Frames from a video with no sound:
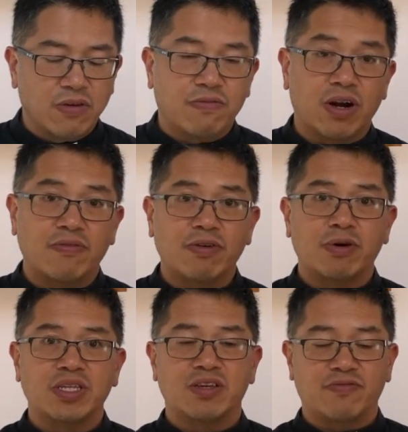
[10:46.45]
For
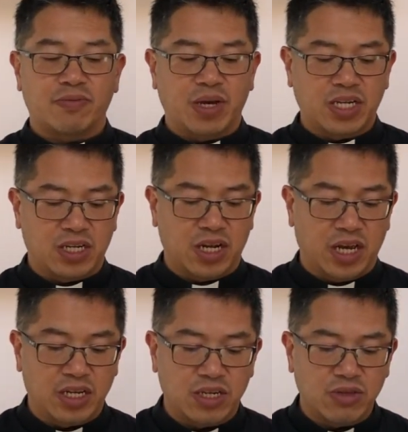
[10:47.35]
everyone's information,
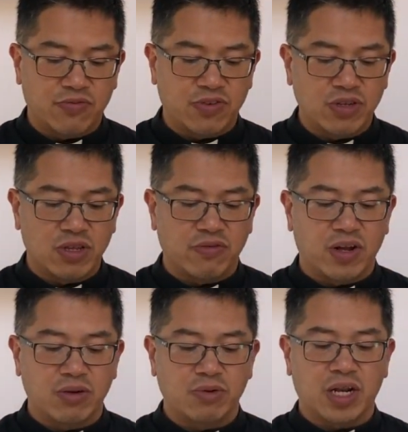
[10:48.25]
I just first of
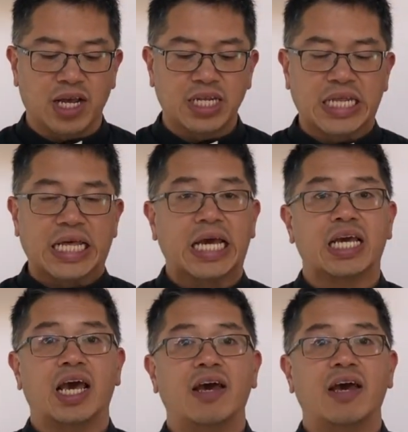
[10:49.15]
all would like to thank